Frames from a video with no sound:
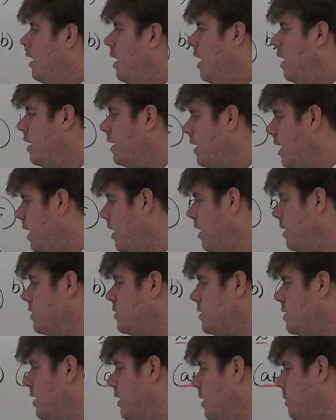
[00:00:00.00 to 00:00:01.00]
And again, I
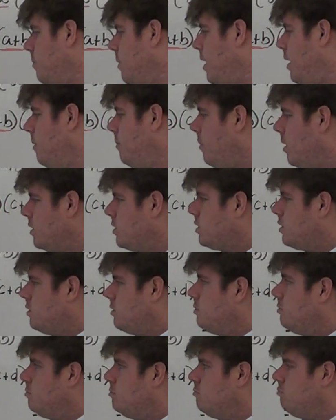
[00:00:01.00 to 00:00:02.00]
just think it made it much
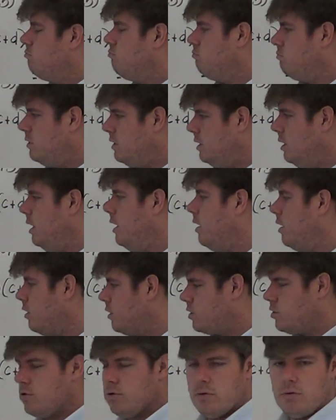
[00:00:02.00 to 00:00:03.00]
neater
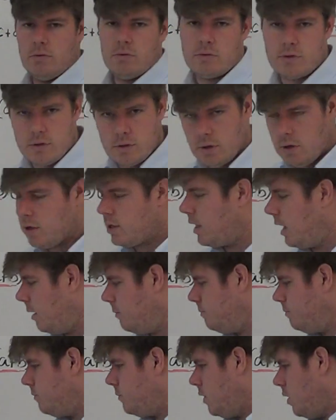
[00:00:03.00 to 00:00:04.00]
to, to look at,
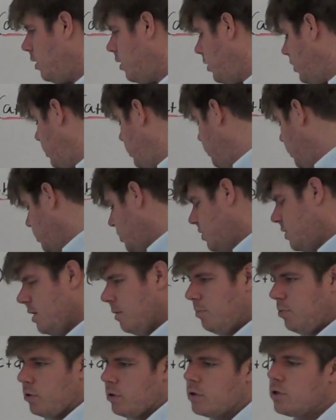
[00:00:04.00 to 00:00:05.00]
or much
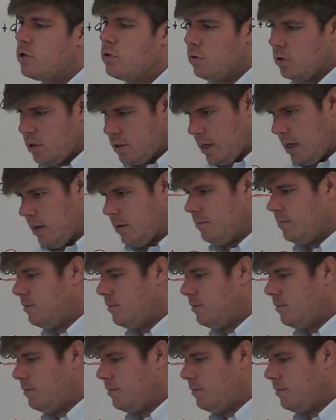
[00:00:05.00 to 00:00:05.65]
simpler to look at,